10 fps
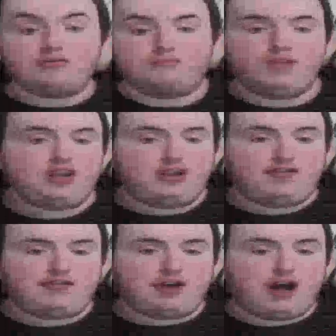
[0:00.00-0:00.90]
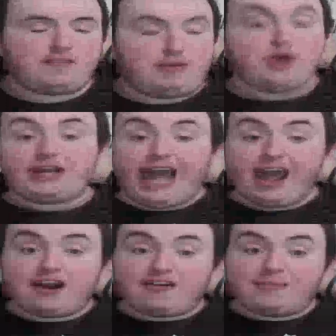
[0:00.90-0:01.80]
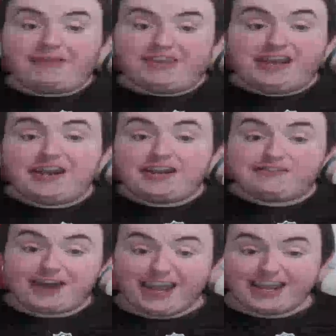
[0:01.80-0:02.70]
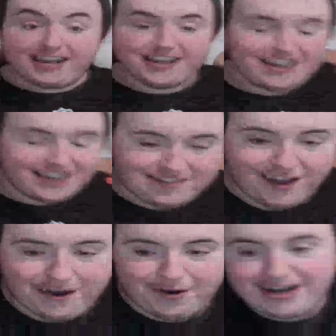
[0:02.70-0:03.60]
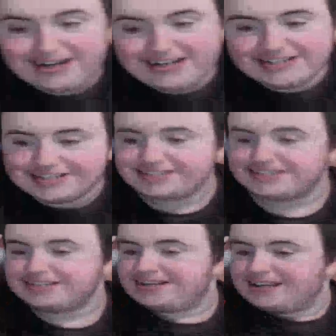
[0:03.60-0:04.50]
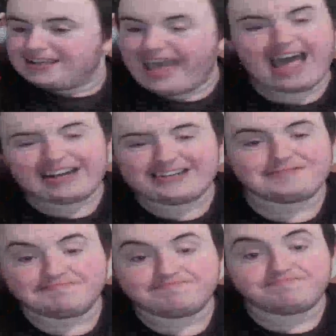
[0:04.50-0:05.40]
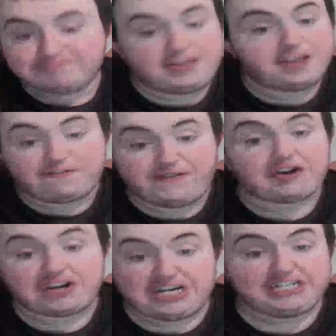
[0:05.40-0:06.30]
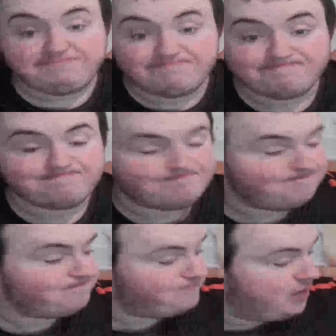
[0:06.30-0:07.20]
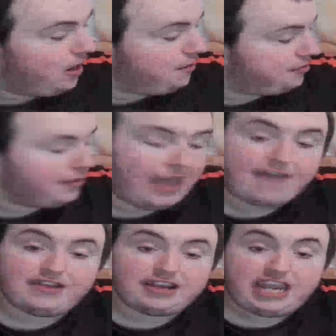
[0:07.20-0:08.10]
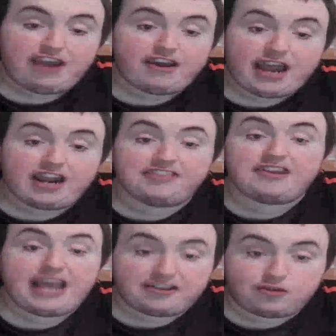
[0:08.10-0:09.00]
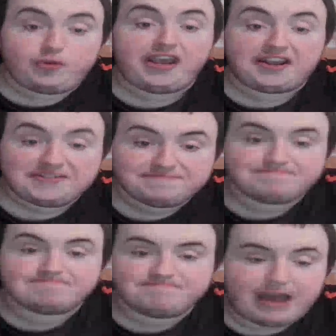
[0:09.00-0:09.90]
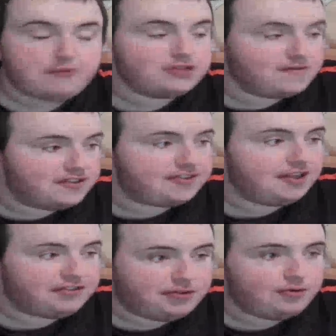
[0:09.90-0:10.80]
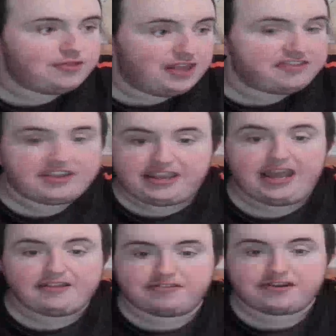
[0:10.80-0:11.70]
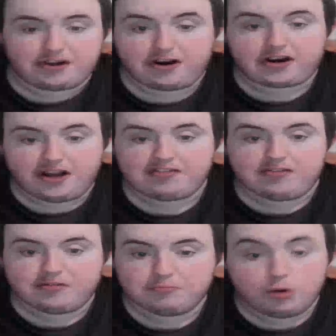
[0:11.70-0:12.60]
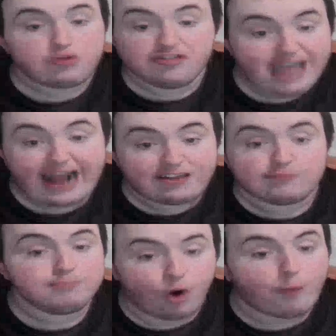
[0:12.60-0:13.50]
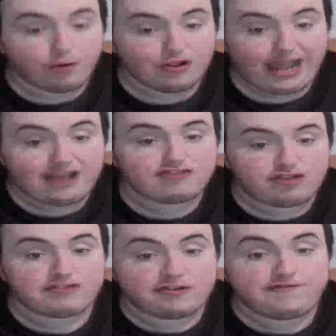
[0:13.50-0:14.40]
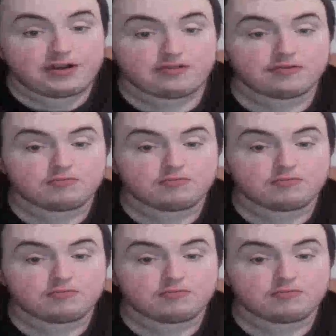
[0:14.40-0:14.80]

Indians lost. But who cares about the Indians, right? So, yeah, this felt good. Now let's have it carry on into next week. I would love to see us do this against Kirk Cousins, who's not as mobile as Justin Fields.